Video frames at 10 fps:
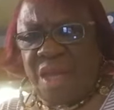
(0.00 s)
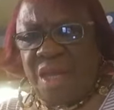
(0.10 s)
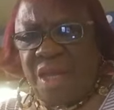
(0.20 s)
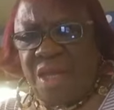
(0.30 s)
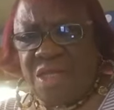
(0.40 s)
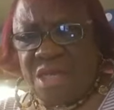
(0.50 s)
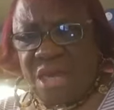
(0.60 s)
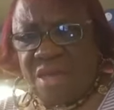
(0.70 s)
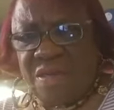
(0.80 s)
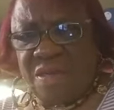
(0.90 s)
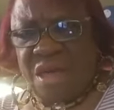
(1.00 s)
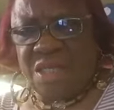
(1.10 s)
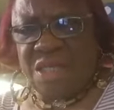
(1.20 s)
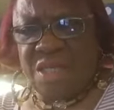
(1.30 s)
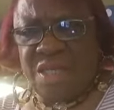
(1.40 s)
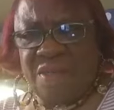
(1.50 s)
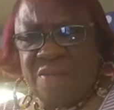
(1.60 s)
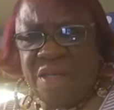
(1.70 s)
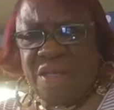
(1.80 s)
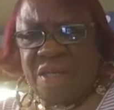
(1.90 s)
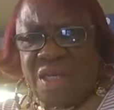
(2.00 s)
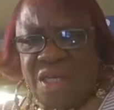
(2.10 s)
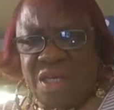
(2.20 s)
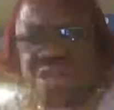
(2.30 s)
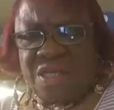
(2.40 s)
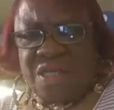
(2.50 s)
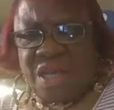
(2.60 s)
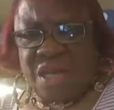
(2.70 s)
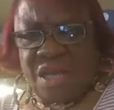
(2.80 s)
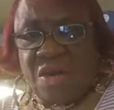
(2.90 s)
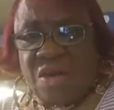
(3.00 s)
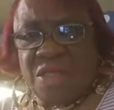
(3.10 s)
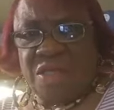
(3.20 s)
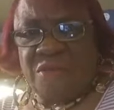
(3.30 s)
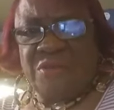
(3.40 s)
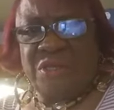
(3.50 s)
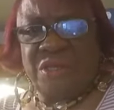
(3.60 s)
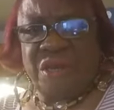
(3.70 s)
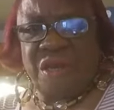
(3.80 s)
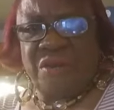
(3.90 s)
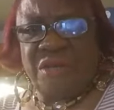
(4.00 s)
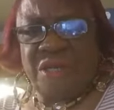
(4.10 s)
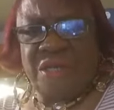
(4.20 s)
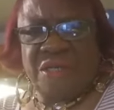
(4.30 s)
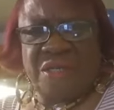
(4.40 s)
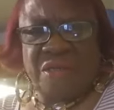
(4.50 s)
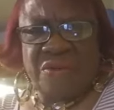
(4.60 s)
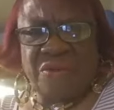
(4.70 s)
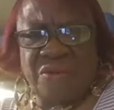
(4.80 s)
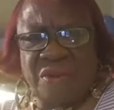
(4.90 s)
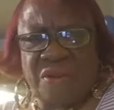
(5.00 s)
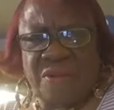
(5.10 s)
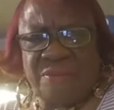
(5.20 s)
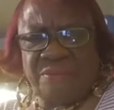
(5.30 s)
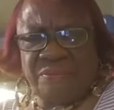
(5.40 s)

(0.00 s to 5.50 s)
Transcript: in the second continent is Antarctica, which the color is um,